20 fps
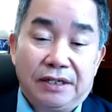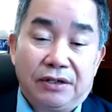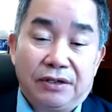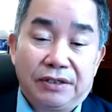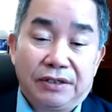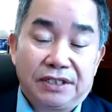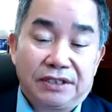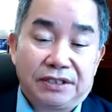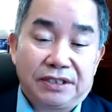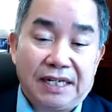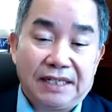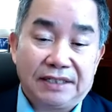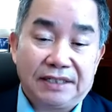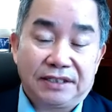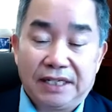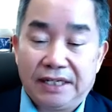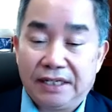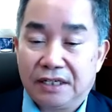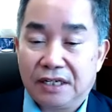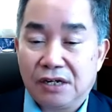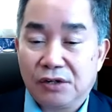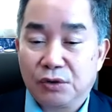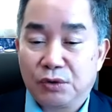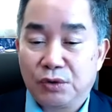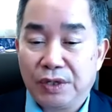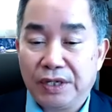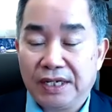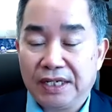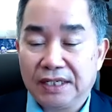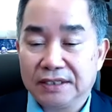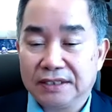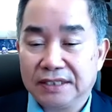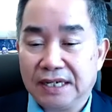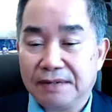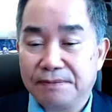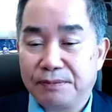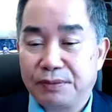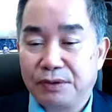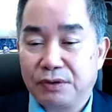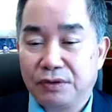just as a concrete
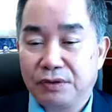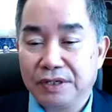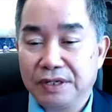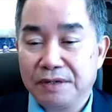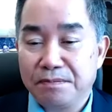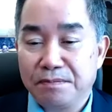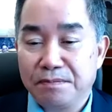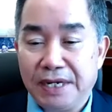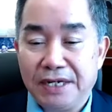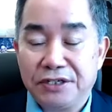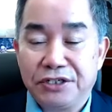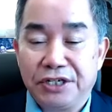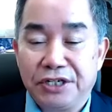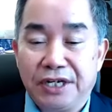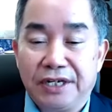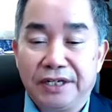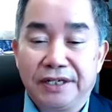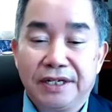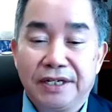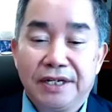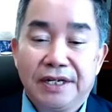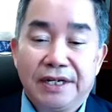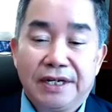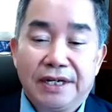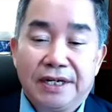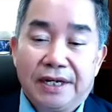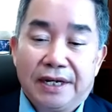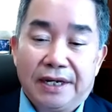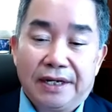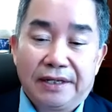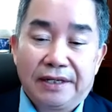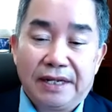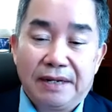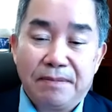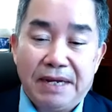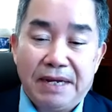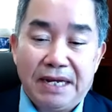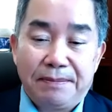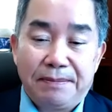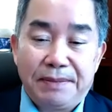example, in Beijing, there
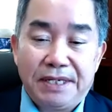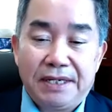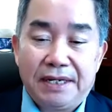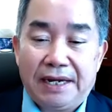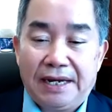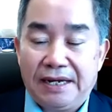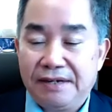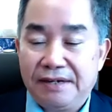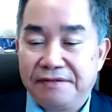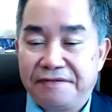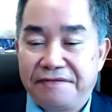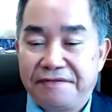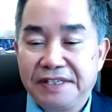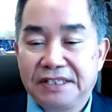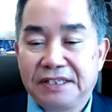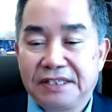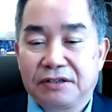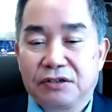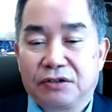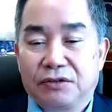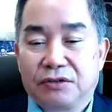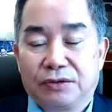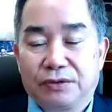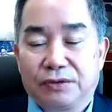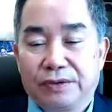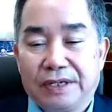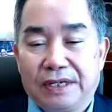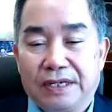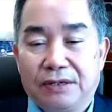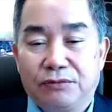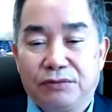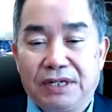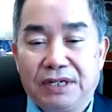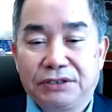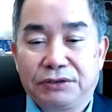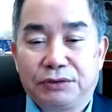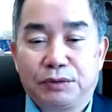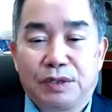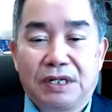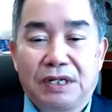may be a physical
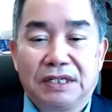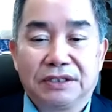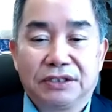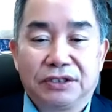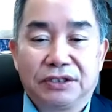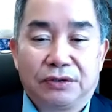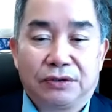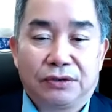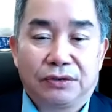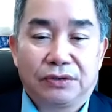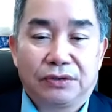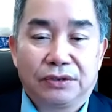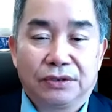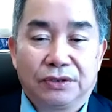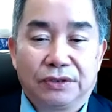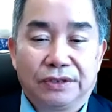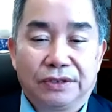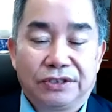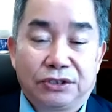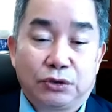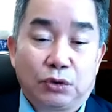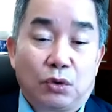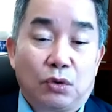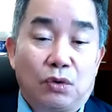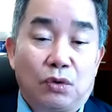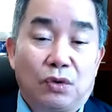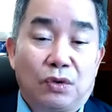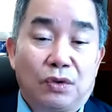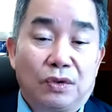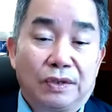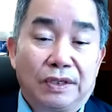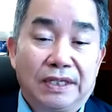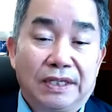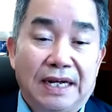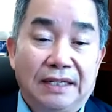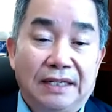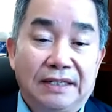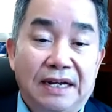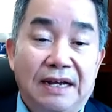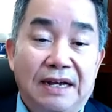restaurant or store
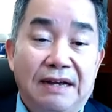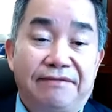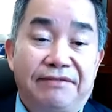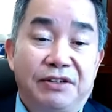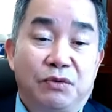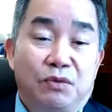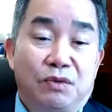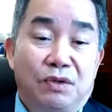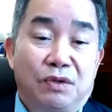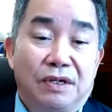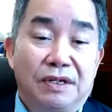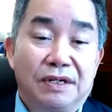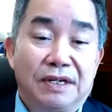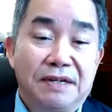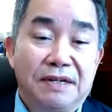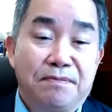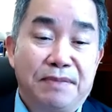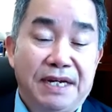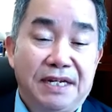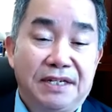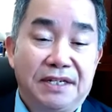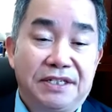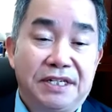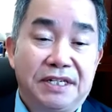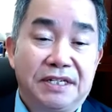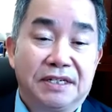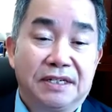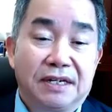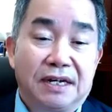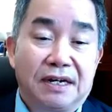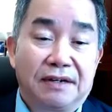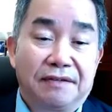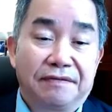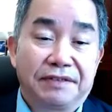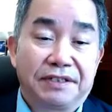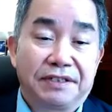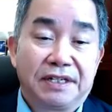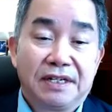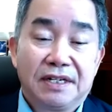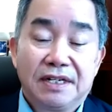that everyone in Beijing
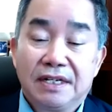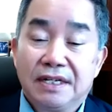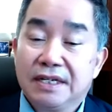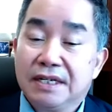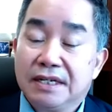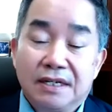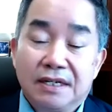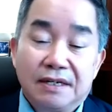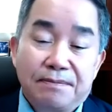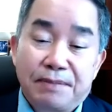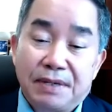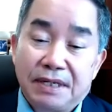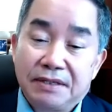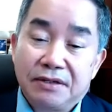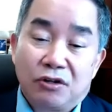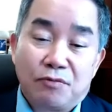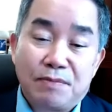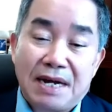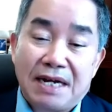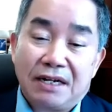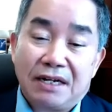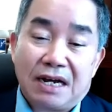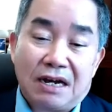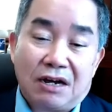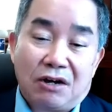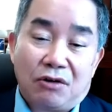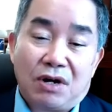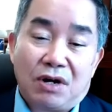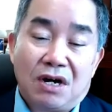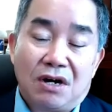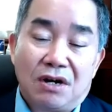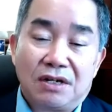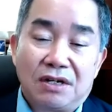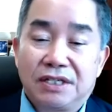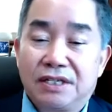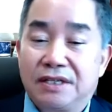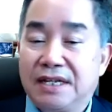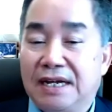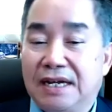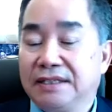loved. But no matter how
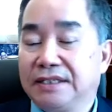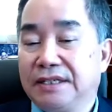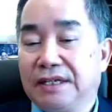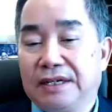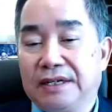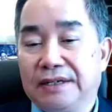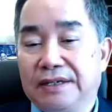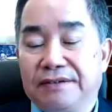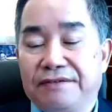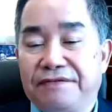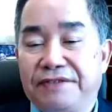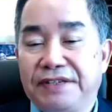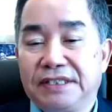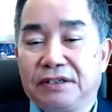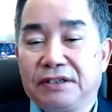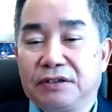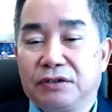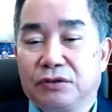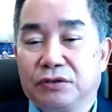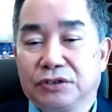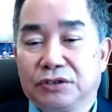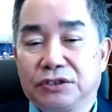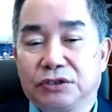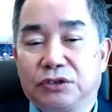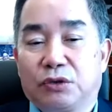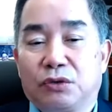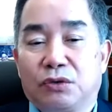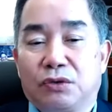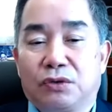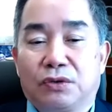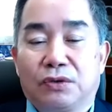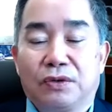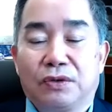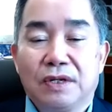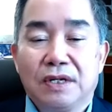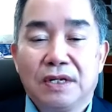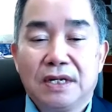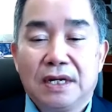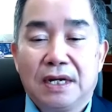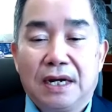hard that physical store
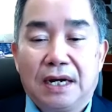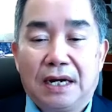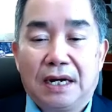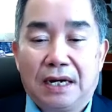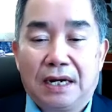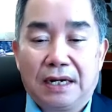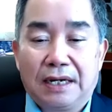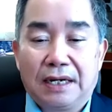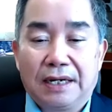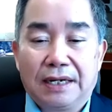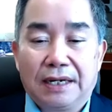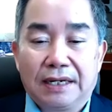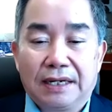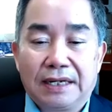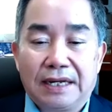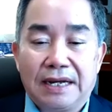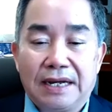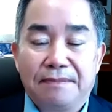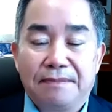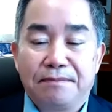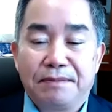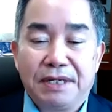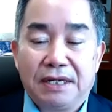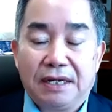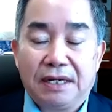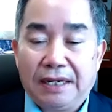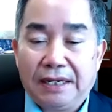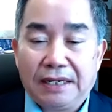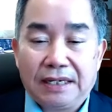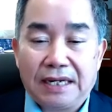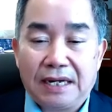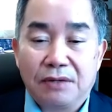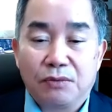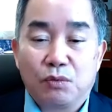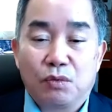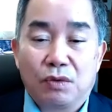can